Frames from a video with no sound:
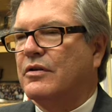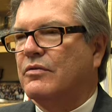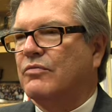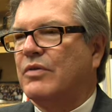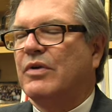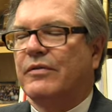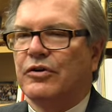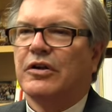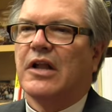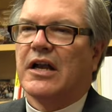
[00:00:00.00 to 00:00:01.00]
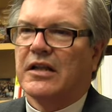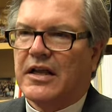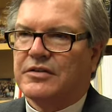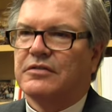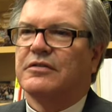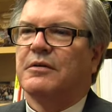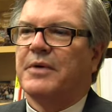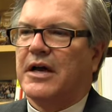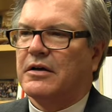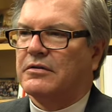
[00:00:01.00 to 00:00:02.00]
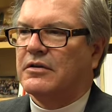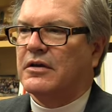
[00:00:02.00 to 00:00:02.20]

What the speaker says: We learned a lot of lessons about